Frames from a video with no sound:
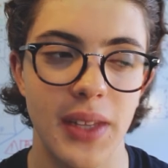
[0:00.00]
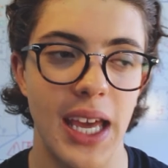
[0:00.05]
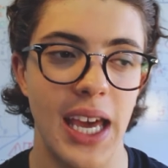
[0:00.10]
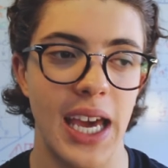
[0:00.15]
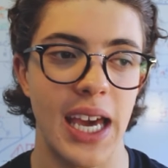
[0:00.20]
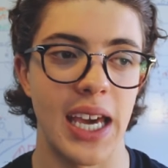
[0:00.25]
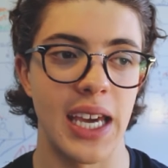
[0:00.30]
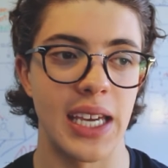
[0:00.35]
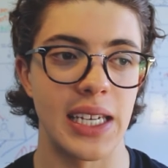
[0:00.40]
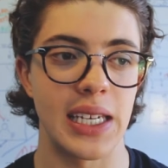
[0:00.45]

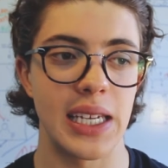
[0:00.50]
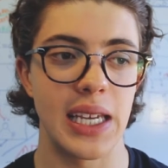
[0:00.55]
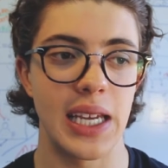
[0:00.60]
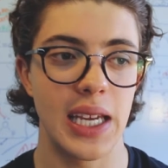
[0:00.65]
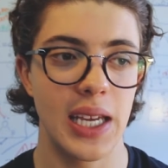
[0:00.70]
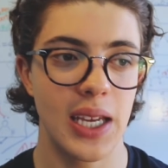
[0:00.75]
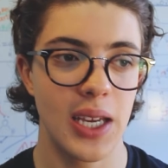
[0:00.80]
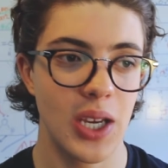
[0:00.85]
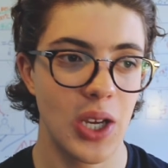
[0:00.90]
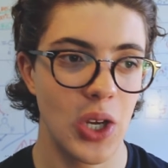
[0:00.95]
and
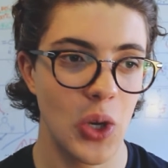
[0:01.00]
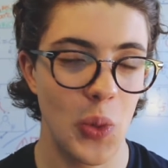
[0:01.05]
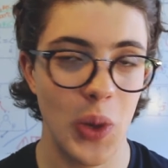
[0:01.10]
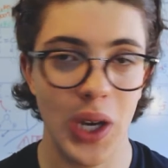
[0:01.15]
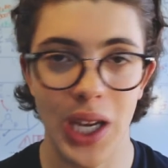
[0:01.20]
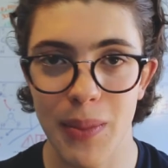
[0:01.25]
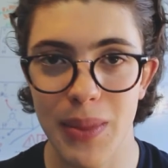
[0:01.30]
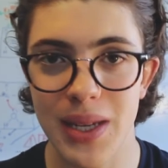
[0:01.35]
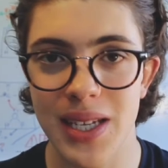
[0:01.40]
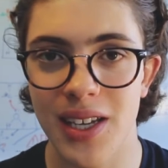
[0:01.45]
we're
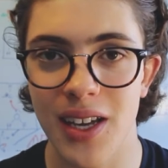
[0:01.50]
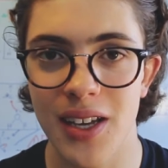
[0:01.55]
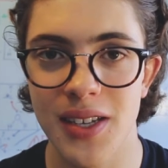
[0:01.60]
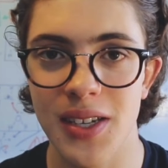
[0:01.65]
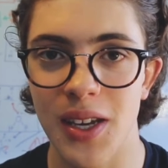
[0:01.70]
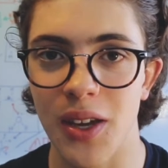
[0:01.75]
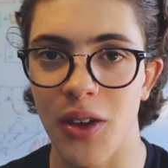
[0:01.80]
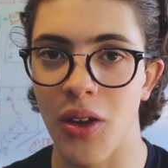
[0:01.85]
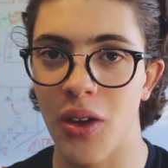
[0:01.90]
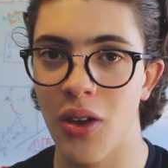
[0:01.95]
going to be
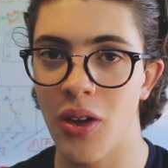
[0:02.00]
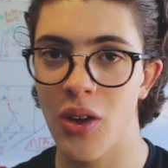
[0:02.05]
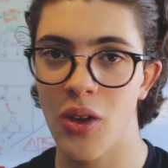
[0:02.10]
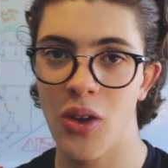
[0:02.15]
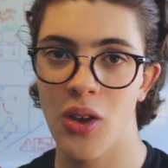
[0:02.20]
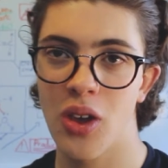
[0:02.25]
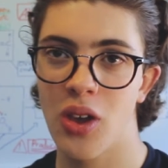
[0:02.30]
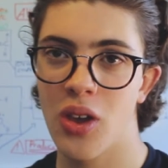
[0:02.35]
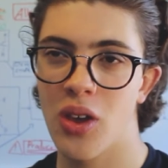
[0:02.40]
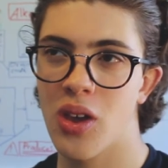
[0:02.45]
discussing
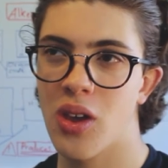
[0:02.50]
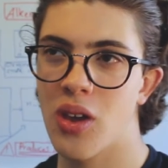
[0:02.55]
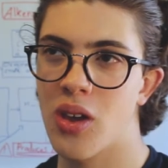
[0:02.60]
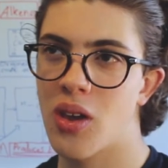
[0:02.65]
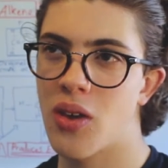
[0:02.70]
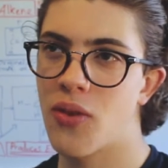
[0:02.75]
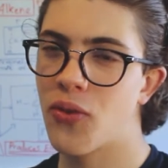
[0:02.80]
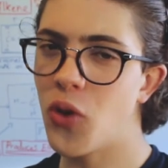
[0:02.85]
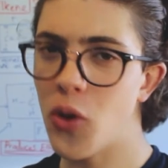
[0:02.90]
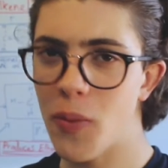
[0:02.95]

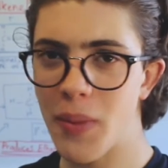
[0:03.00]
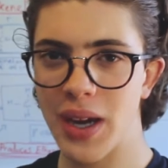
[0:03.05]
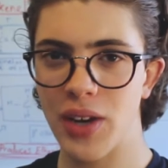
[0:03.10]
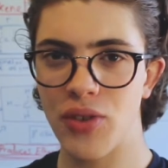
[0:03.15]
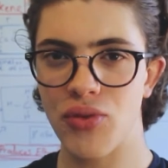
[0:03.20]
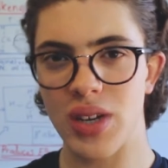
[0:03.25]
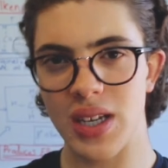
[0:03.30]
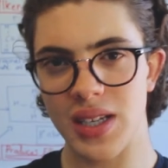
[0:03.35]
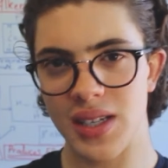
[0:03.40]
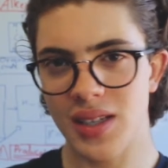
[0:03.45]
4
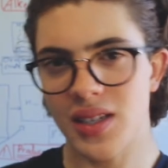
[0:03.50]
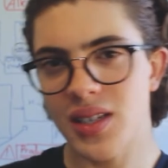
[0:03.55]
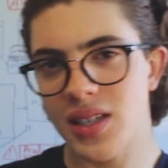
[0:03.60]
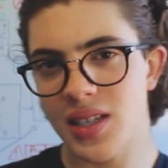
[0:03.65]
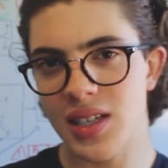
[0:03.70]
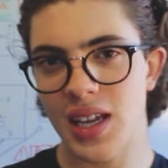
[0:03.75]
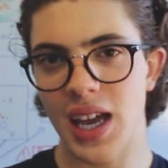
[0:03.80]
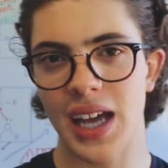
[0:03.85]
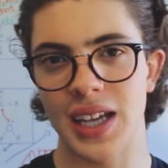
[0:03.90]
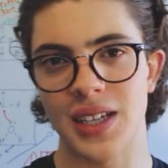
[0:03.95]
main
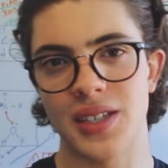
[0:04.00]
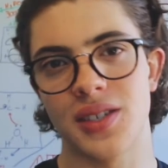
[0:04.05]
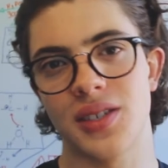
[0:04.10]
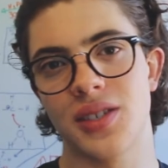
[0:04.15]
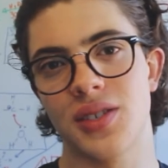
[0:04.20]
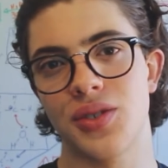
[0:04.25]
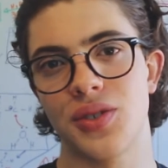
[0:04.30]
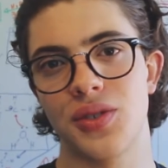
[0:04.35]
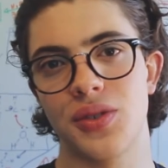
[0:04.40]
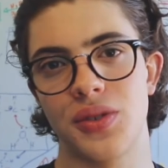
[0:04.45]
reasons
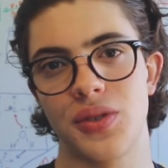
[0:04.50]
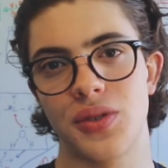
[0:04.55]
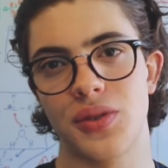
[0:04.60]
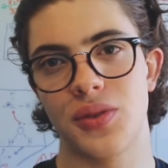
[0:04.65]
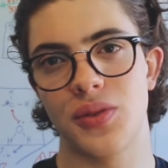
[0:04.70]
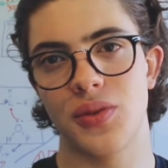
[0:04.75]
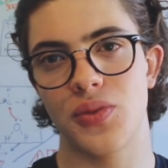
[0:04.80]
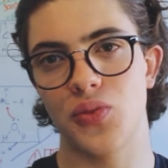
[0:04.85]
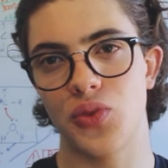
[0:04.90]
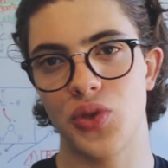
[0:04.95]
as
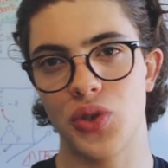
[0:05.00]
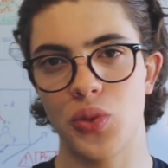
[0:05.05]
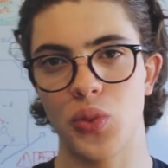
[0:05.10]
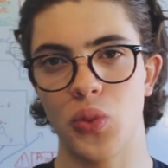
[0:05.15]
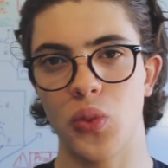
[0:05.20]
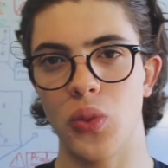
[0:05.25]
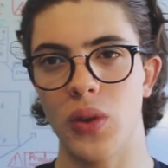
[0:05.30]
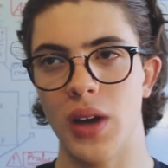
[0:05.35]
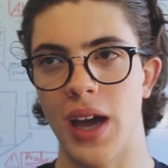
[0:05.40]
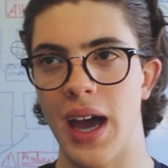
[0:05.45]
to
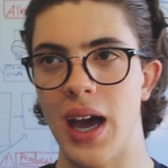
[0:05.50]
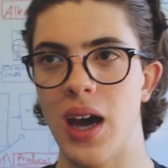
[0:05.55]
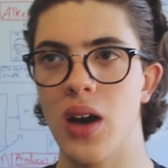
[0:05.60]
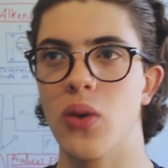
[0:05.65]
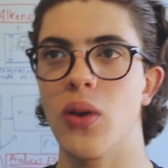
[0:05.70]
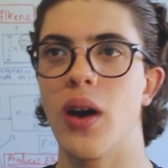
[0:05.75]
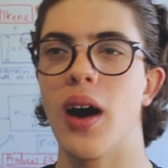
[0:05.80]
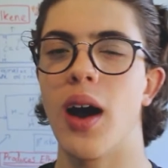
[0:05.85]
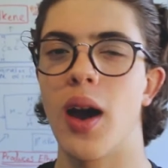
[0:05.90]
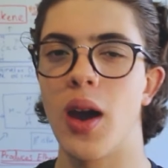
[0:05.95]

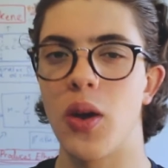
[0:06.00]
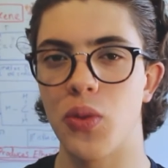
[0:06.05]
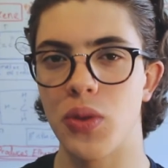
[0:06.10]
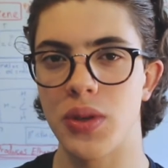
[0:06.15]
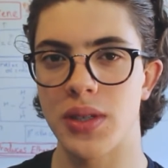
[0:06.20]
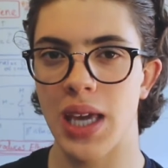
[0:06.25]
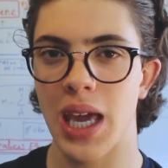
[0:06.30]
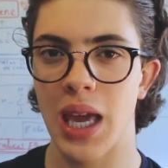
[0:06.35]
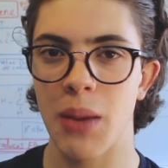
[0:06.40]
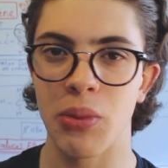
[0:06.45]
how I
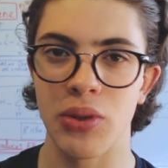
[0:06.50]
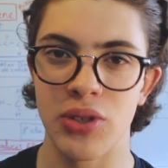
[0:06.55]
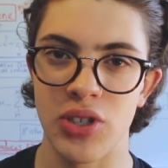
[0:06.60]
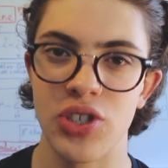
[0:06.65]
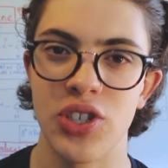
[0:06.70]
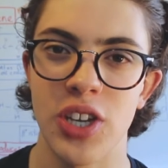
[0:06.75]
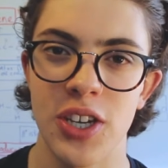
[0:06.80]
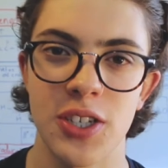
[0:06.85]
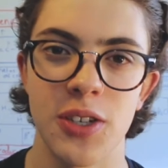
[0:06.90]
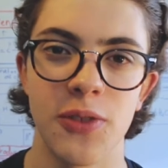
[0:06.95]
was able
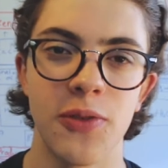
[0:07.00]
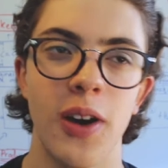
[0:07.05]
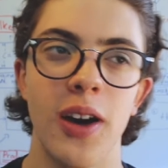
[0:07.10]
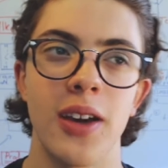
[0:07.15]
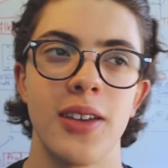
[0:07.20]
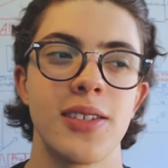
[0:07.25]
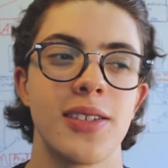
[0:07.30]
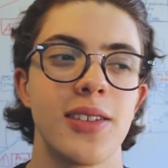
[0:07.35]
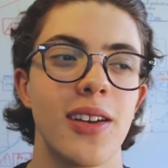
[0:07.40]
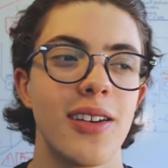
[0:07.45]
to
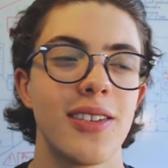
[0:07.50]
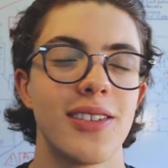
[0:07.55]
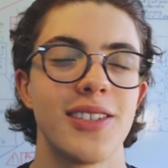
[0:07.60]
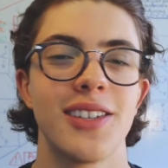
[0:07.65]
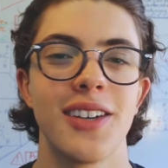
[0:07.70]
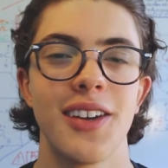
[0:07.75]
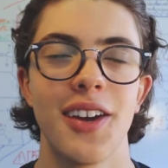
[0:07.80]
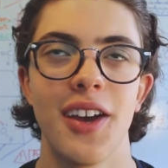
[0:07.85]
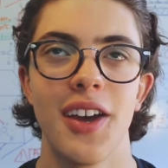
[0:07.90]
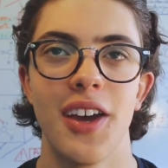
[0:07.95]
justify
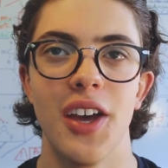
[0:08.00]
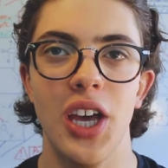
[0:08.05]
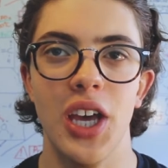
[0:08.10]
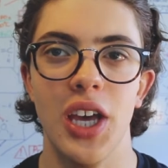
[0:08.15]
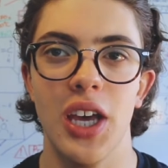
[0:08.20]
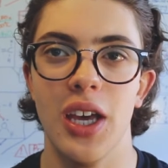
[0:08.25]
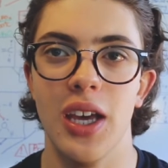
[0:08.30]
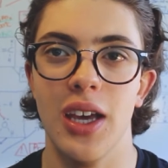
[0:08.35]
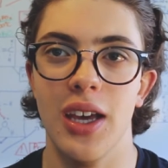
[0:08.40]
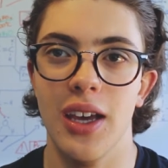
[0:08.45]
such
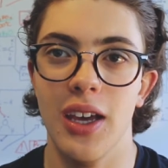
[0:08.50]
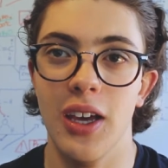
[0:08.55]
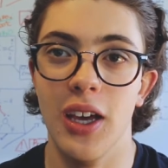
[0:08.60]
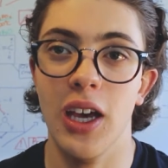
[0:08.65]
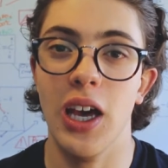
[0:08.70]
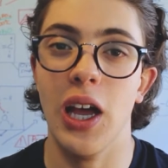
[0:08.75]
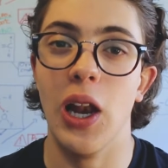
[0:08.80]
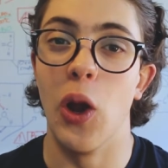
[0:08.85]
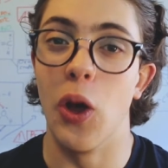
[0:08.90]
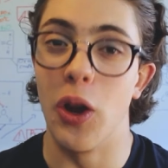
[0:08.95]

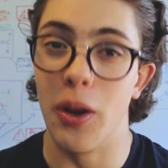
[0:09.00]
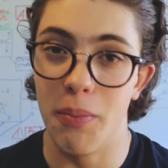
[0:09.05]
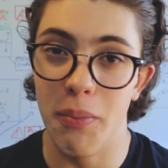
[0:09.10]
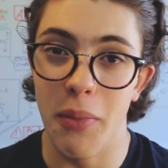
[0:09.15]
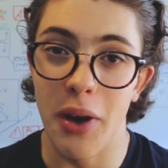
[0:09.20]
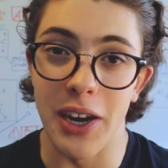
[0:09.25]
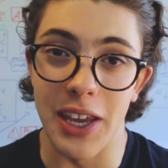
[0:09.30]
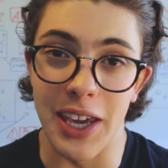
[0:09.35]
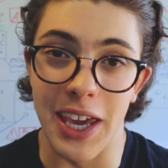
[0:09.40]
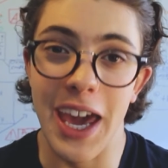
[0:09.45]
a lot of
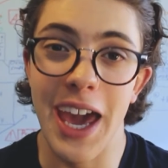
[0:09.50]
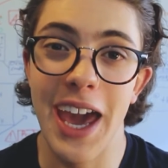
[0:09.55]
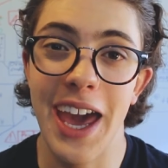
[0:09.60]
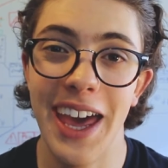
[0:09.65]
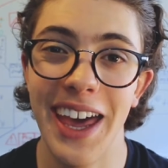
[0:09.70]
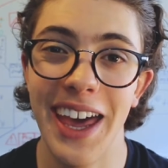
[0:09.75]
money.